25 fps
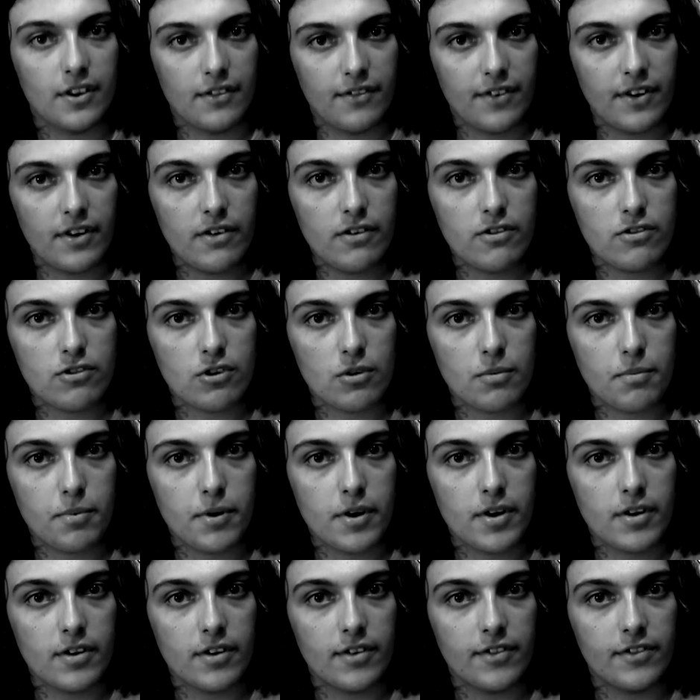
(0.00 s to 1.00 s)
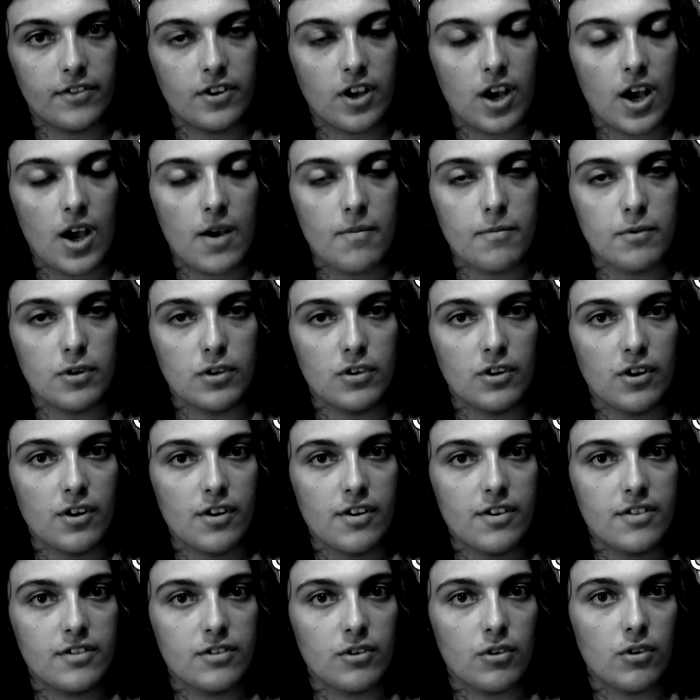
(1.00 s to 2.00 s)
a very short period of time, you
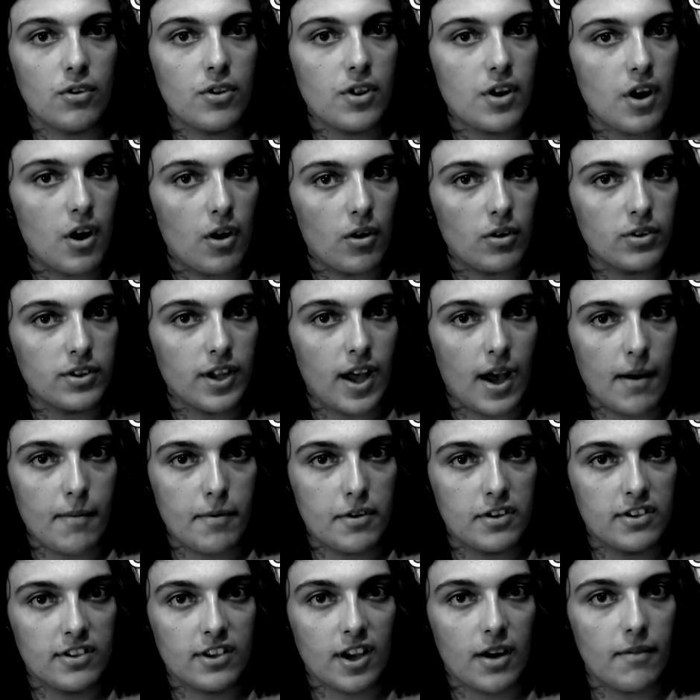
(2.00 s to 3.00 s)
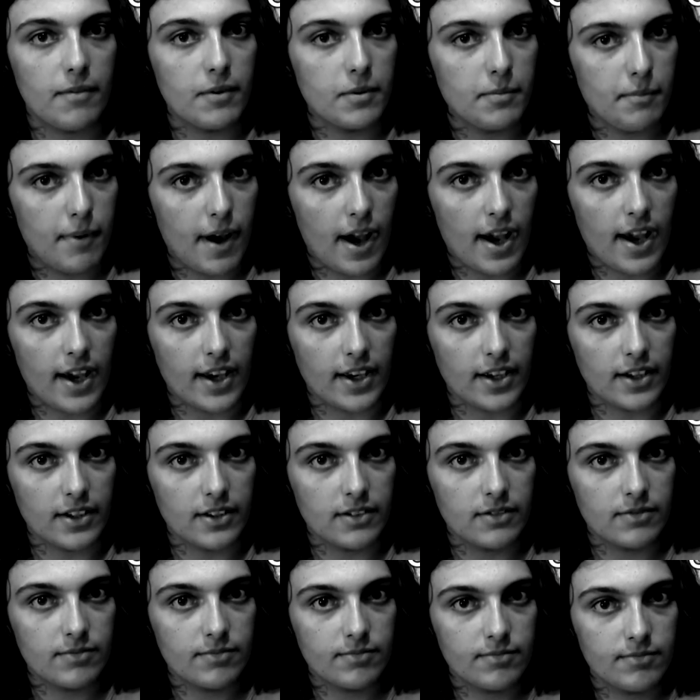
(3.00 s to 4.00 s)
notice all the old habits coming back
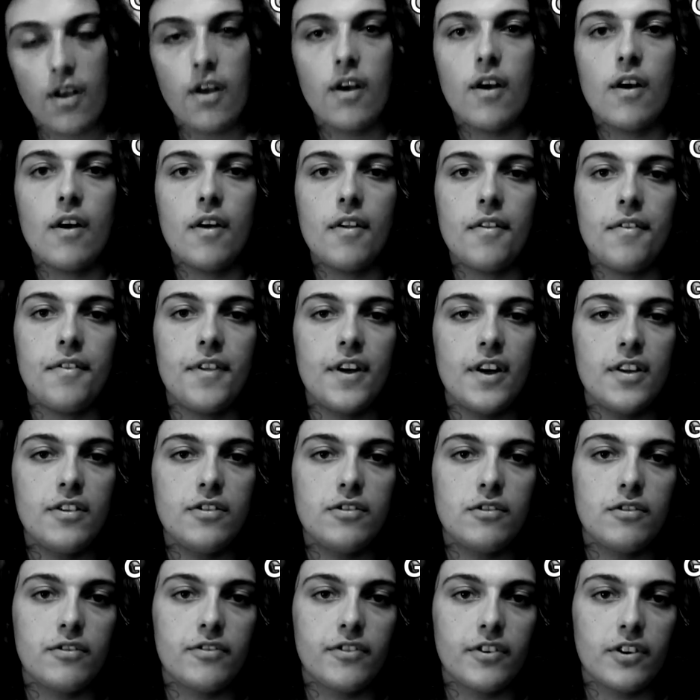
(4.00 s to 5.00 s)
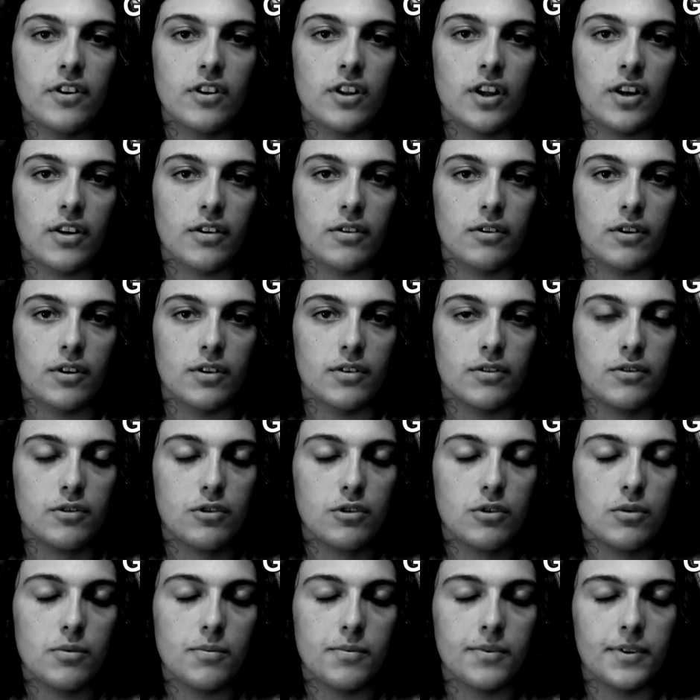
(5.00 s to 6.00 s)
again. Then you feel like you are
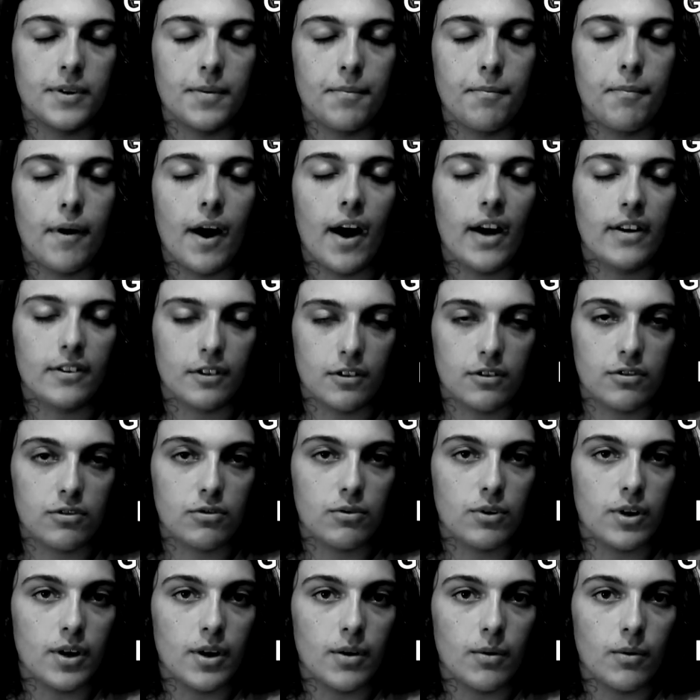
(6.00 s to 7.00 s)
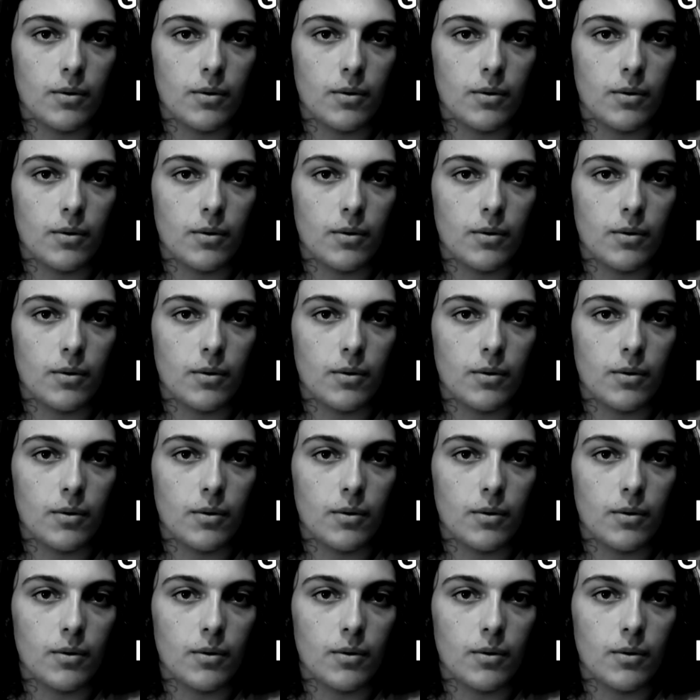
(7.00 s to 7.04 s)
doomed and back to square